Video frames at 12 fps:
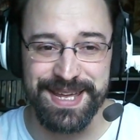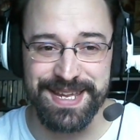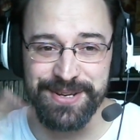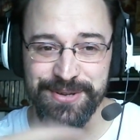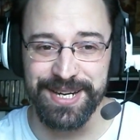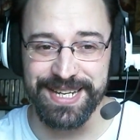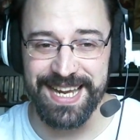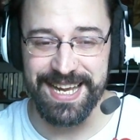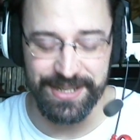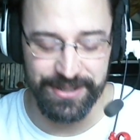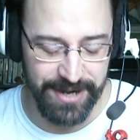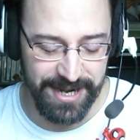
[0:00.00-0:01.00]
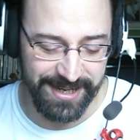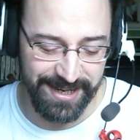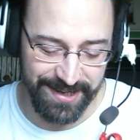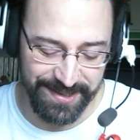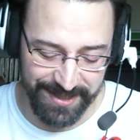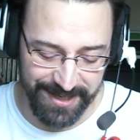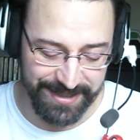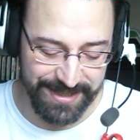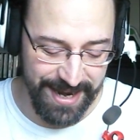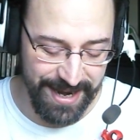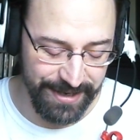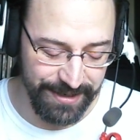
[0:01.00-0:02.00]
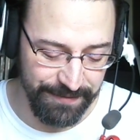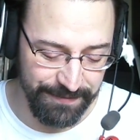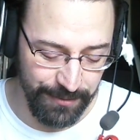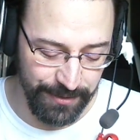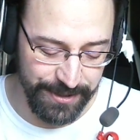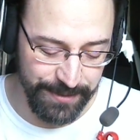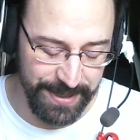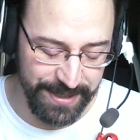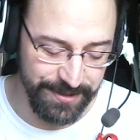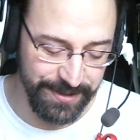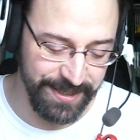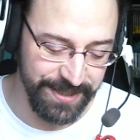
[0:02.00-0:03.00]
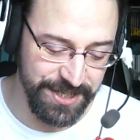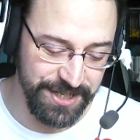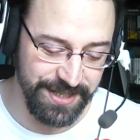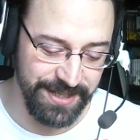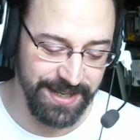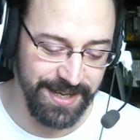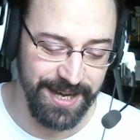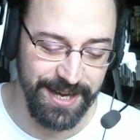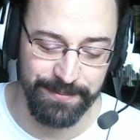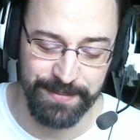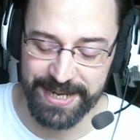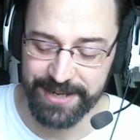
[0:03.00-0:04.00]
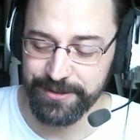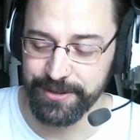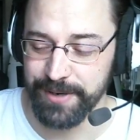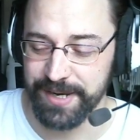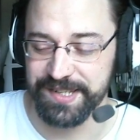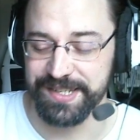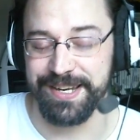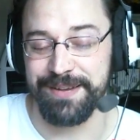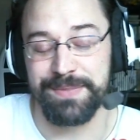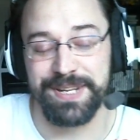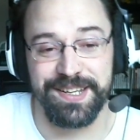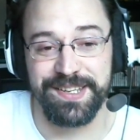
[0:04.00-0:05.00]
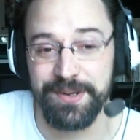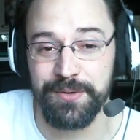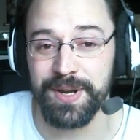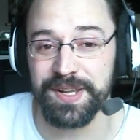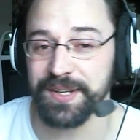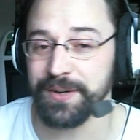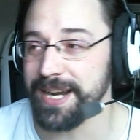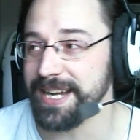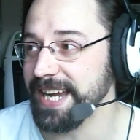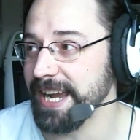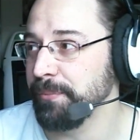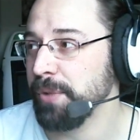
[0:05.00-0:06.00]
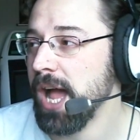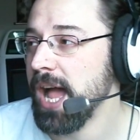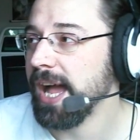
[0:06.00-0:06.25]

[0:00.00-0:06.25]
Thank you again, Grey Castagne, for your patronage and requesting it, because it was a great game.